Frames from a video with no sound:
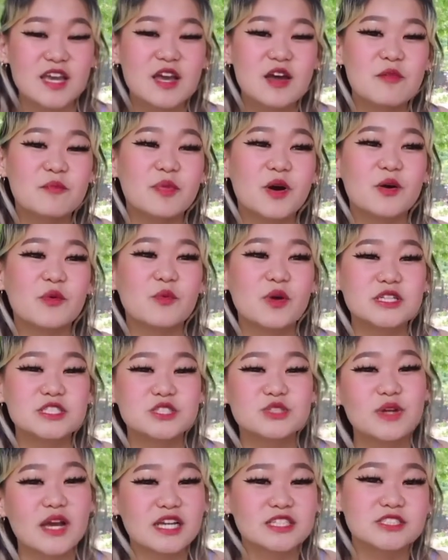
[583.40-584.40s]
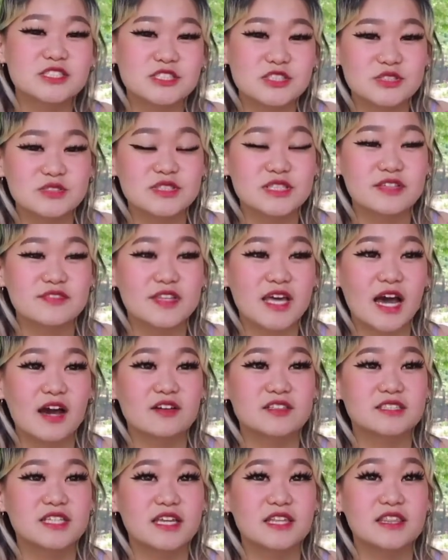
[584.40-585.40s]
But once you actually do leave the
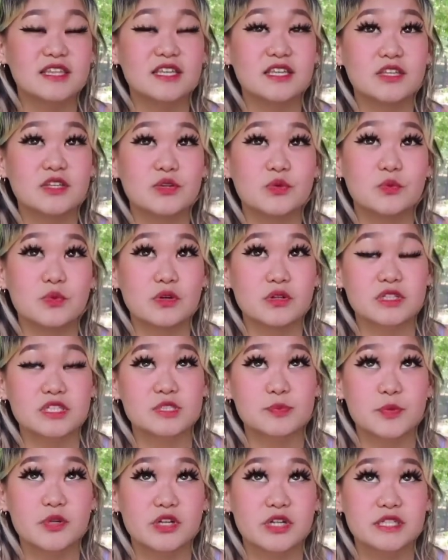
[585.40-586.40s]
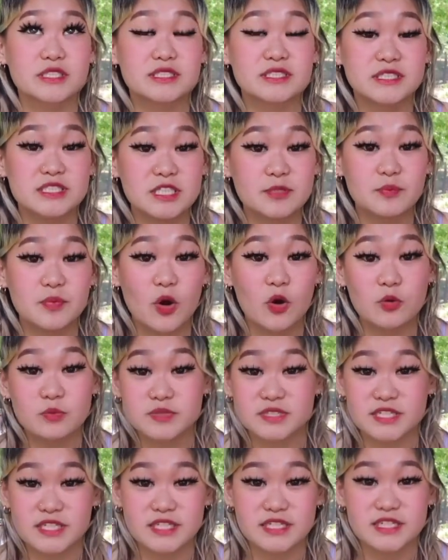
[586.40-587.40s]
house, I think you will experience deep
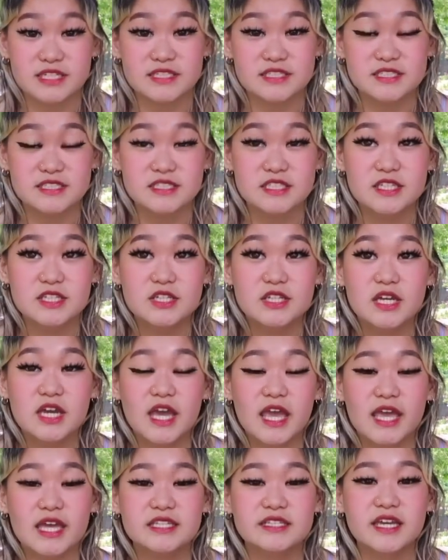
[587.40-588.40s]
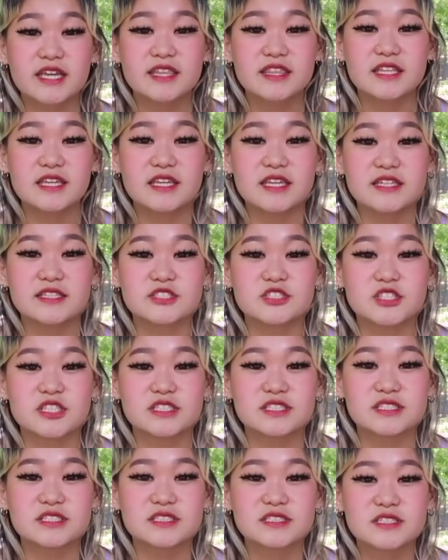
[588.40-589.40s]
homesickness. And I think
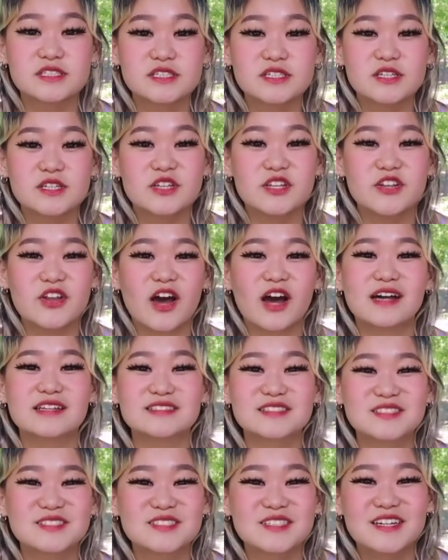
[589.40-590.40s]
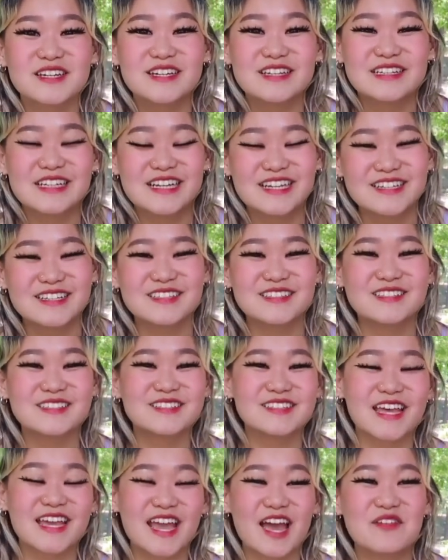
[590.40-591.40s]
just not
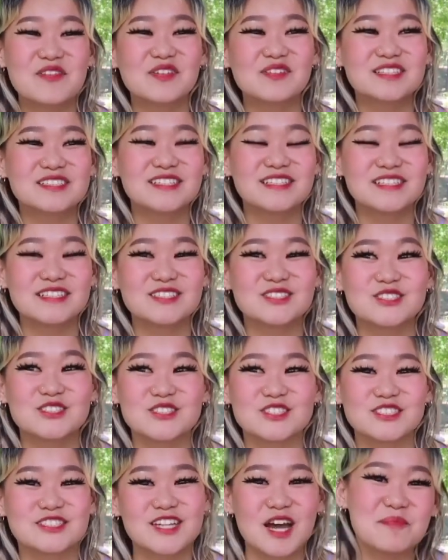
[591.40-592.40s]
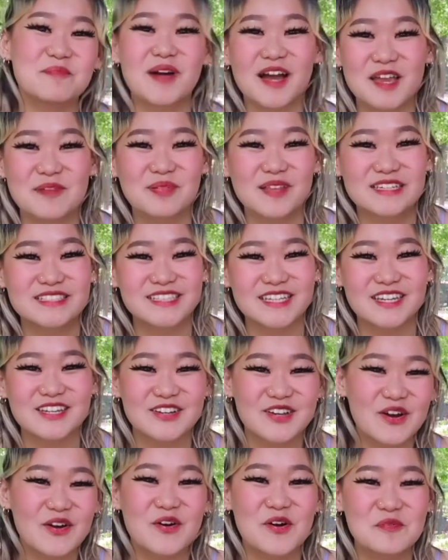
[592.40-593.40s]
like having resilience to just not buy a plane ticket
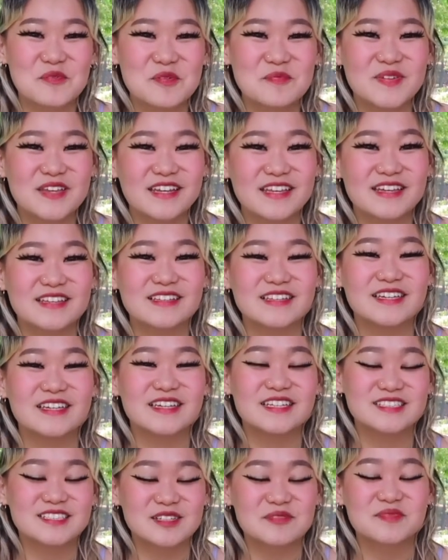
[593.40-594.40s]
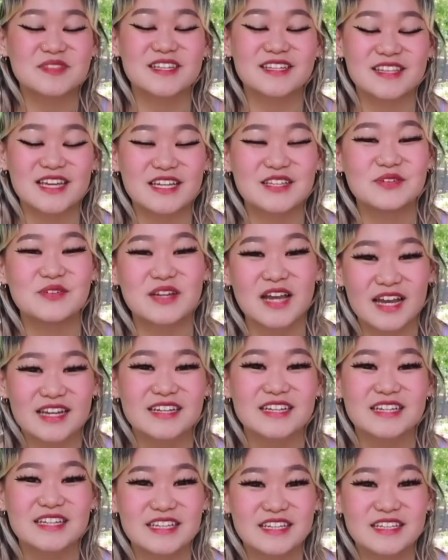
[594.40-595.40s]
and go home immediately is something that you kind
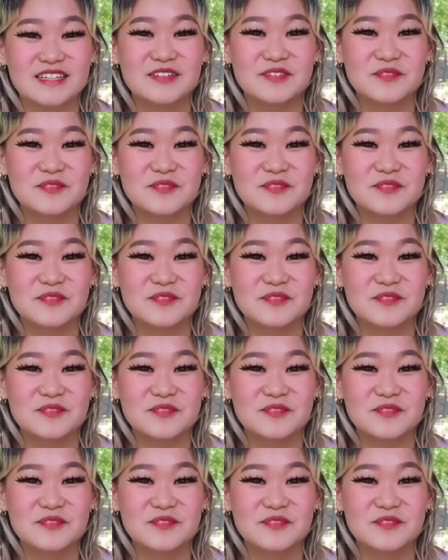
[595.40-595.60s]
of need.